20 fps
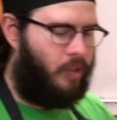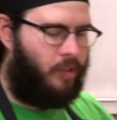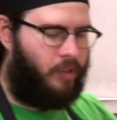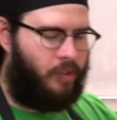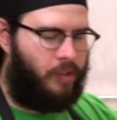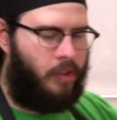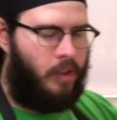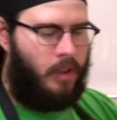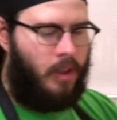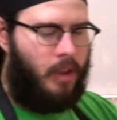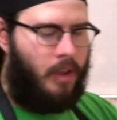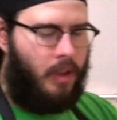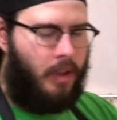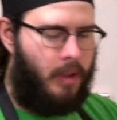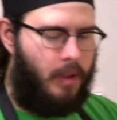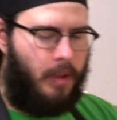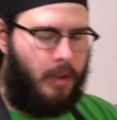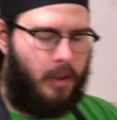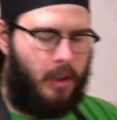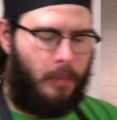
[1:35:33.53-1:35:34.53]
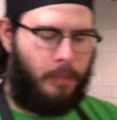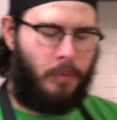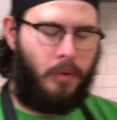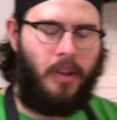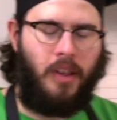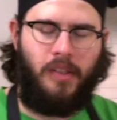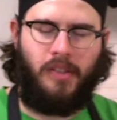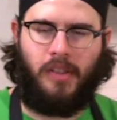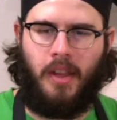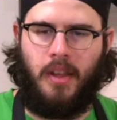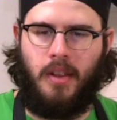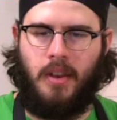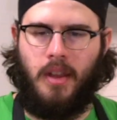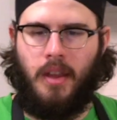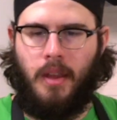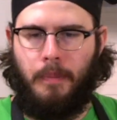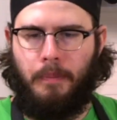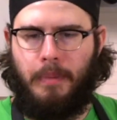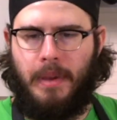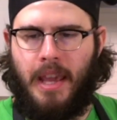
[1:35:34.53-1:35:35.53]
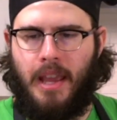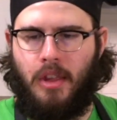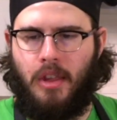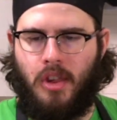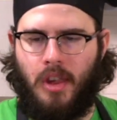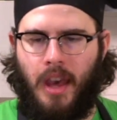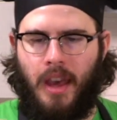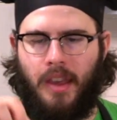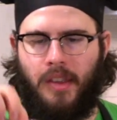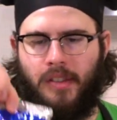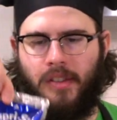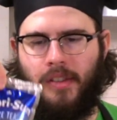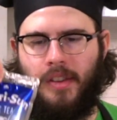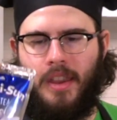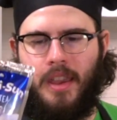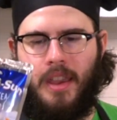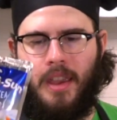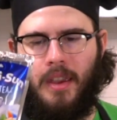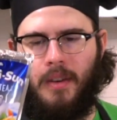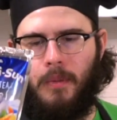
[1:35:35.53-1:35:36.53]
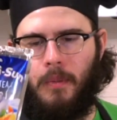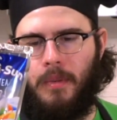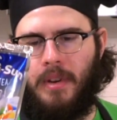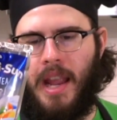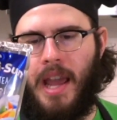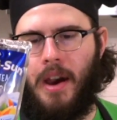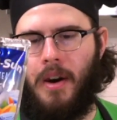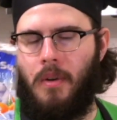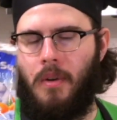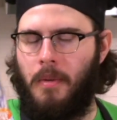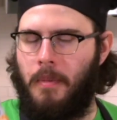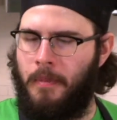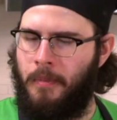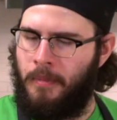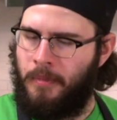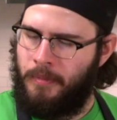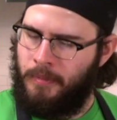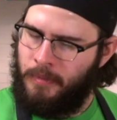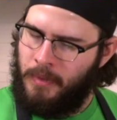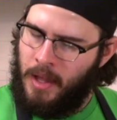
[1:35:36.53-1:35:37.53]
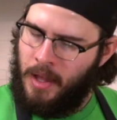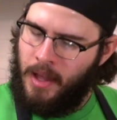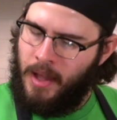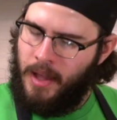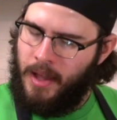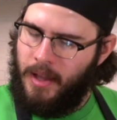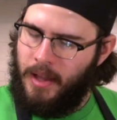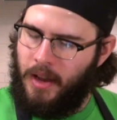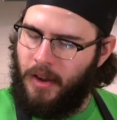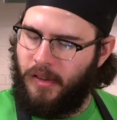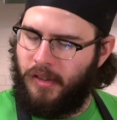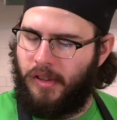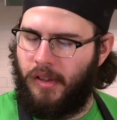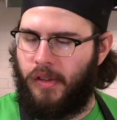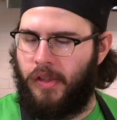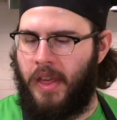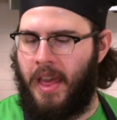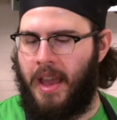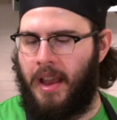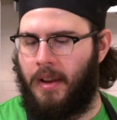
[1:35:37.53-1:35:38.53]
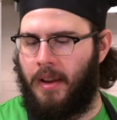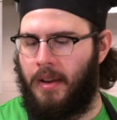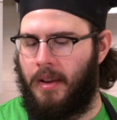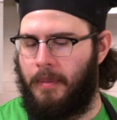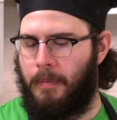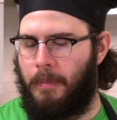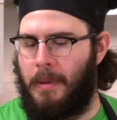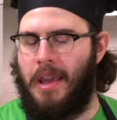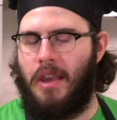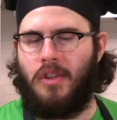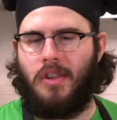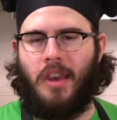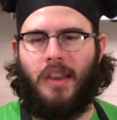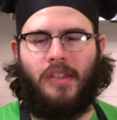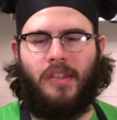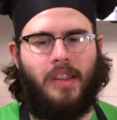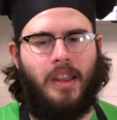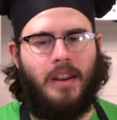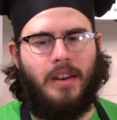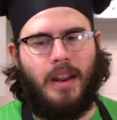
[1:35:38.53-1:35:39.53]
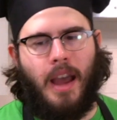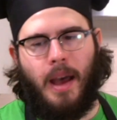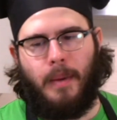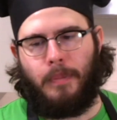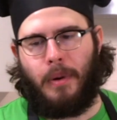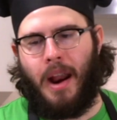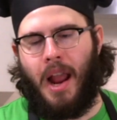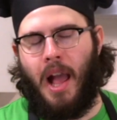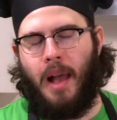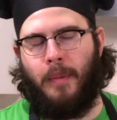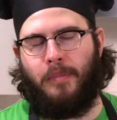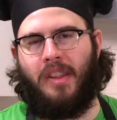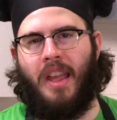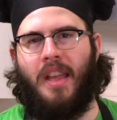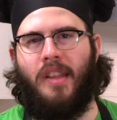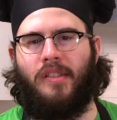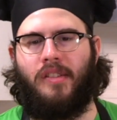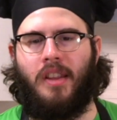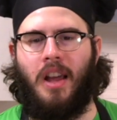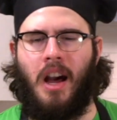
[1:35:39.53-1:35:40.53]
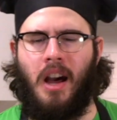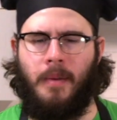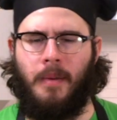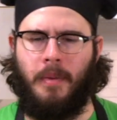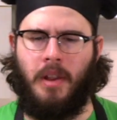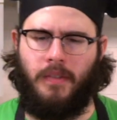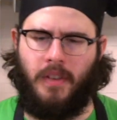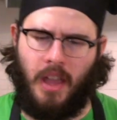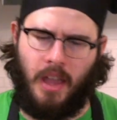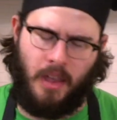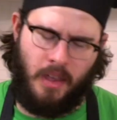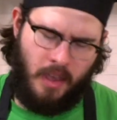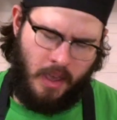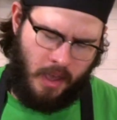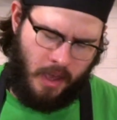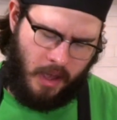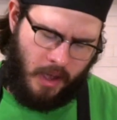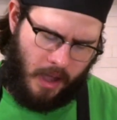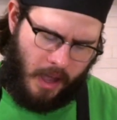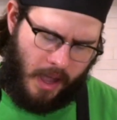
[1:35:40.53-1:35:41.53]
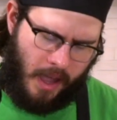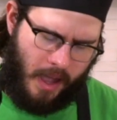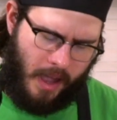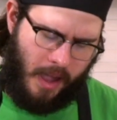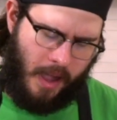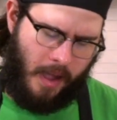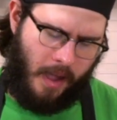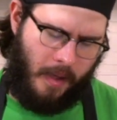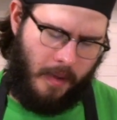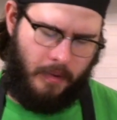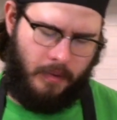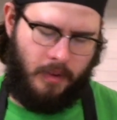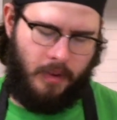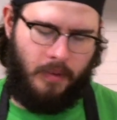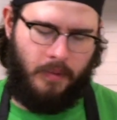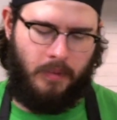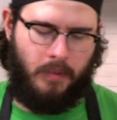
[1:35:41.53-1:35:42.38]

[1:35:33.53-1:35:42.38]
it's Capri Sun Peach Iced Tea. Now, here's the thing. Peach iced tea, not perhaps as common of a uh,